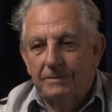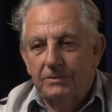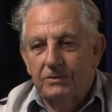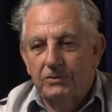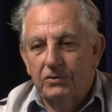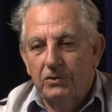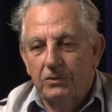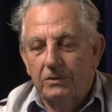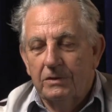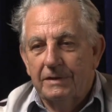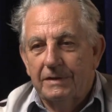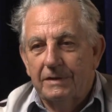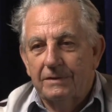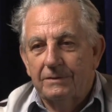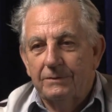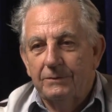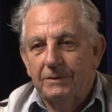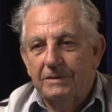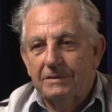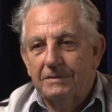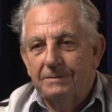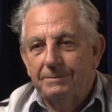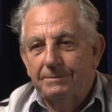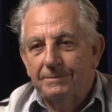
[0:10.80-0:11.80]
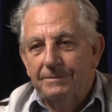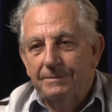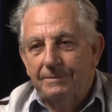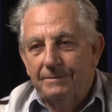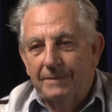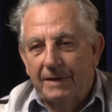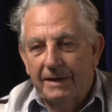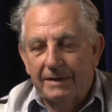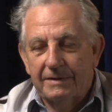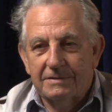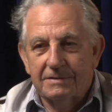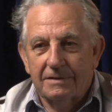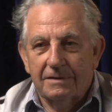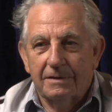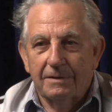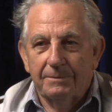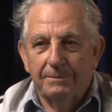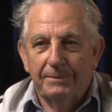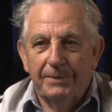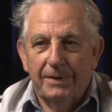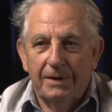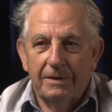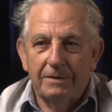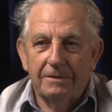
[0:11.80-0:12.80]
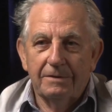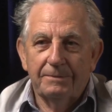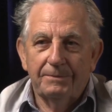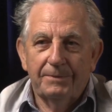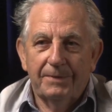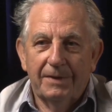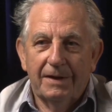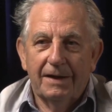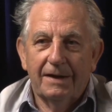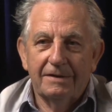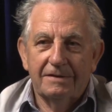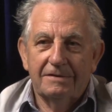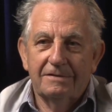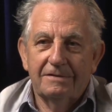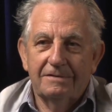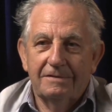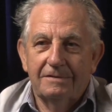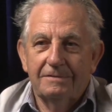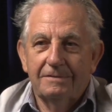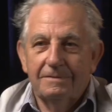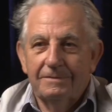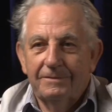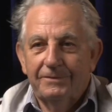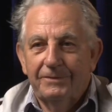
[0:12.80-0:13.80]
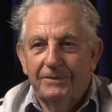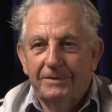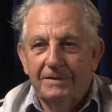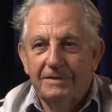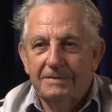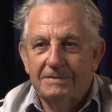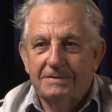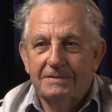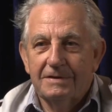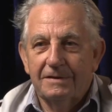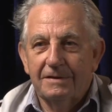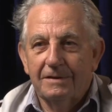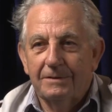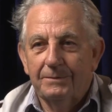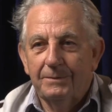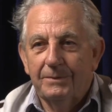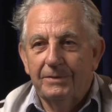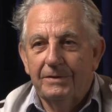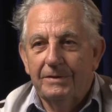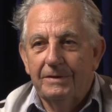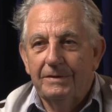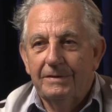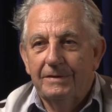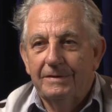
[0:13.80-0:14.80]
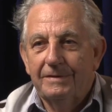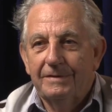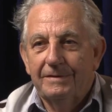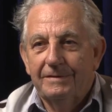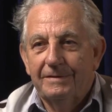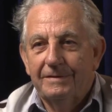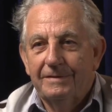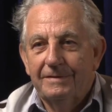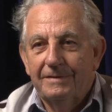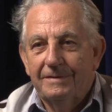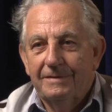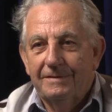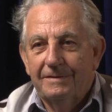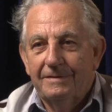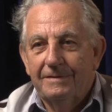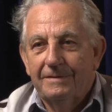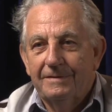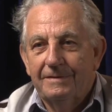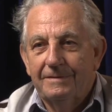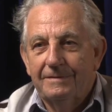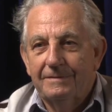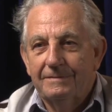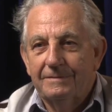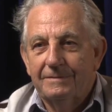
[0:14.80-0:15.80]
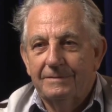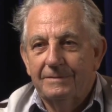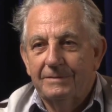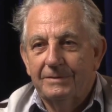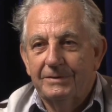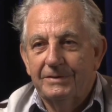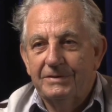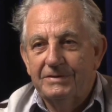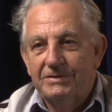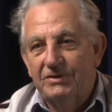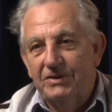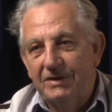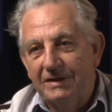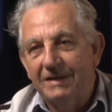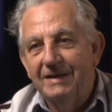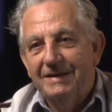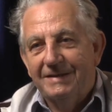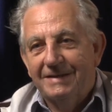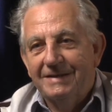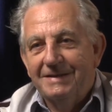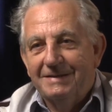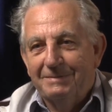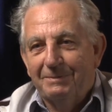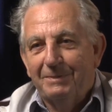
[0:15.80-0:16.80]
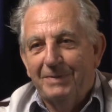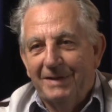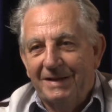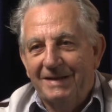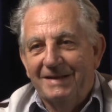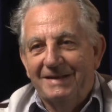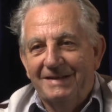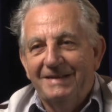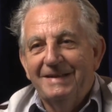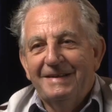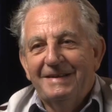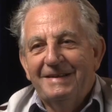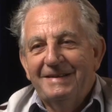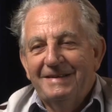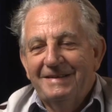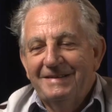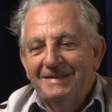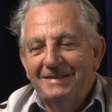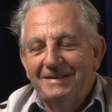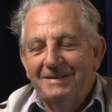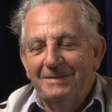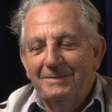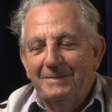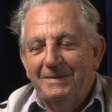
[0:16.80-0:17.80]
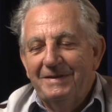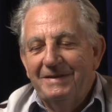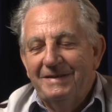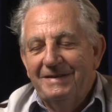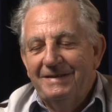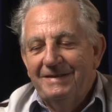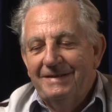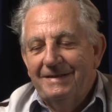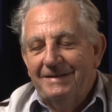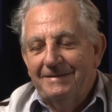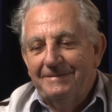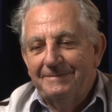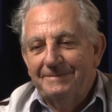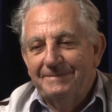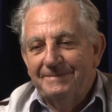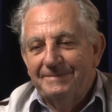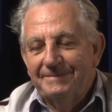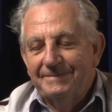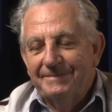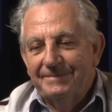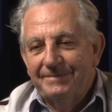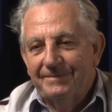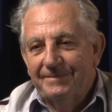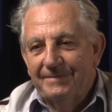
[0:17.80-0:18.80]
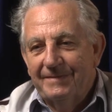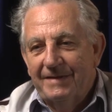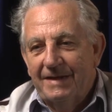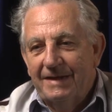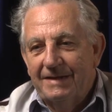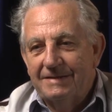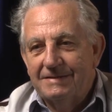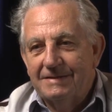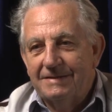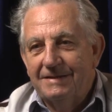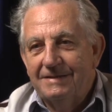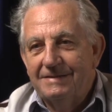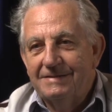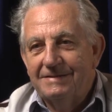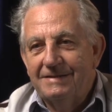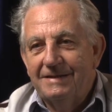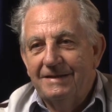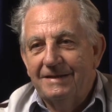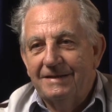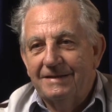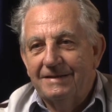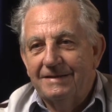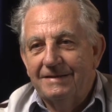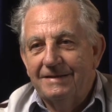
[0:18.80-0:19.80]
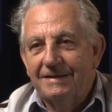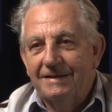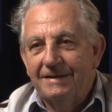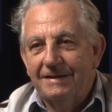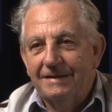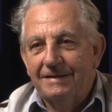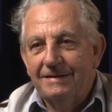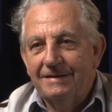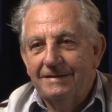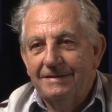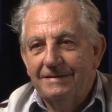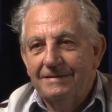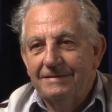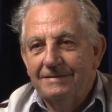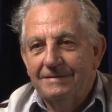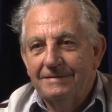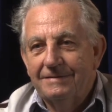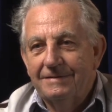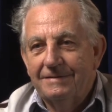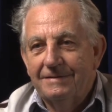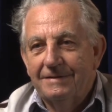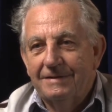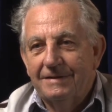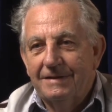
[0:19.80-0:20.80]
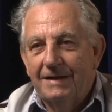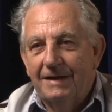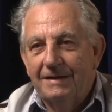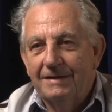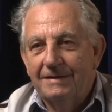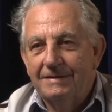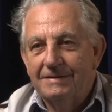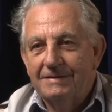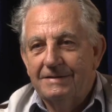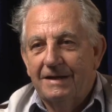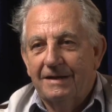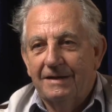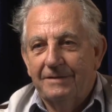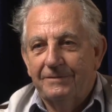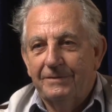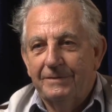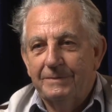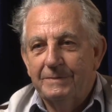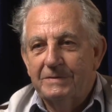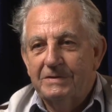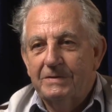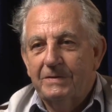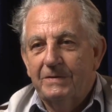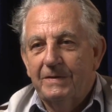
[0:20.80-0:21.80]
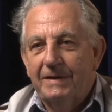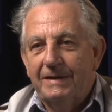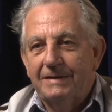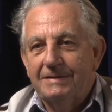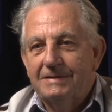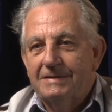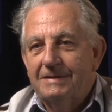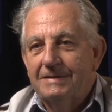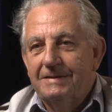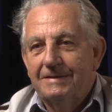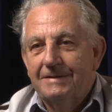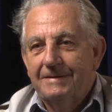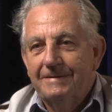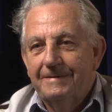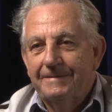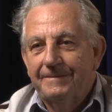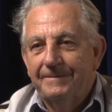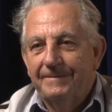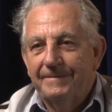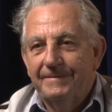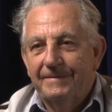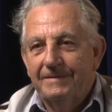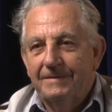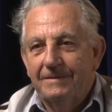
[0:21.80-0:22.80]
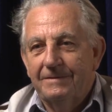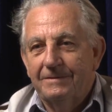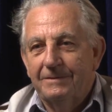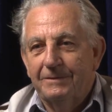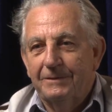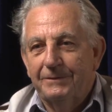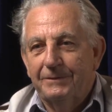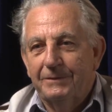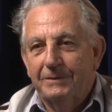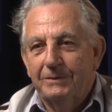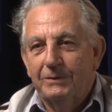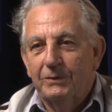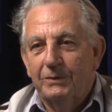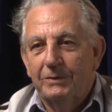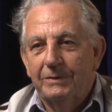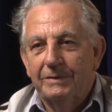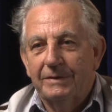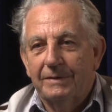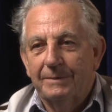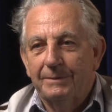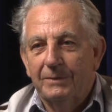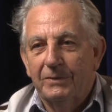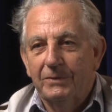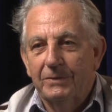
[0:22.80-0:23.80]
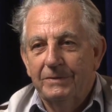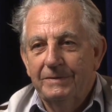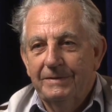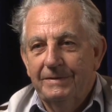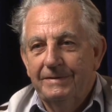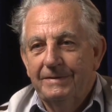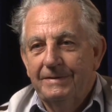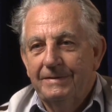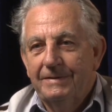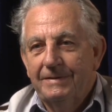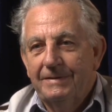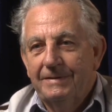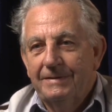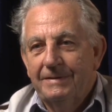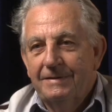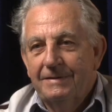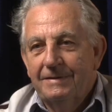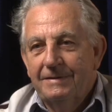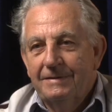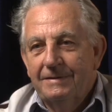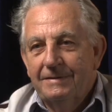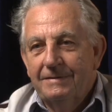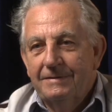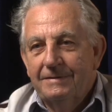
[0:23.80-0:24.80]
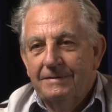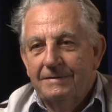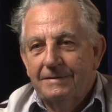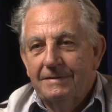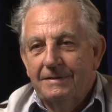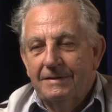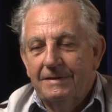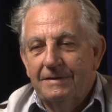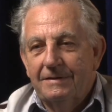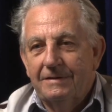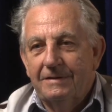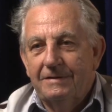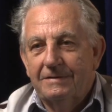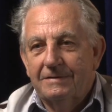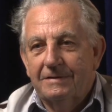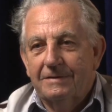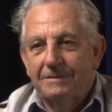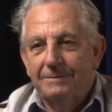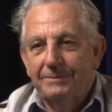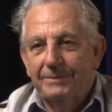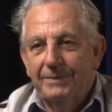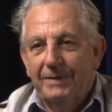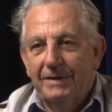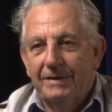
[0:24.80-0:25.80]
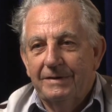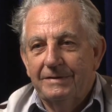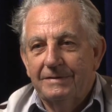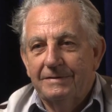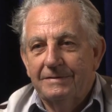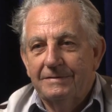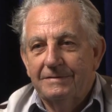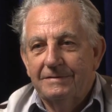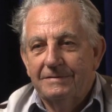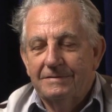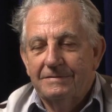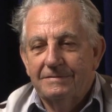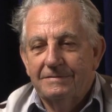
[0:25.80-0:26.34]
tooling which makes the component parts for this thing to be, well, this plane to be as it is now today. It had to start from scratch off the drawing board. Then each component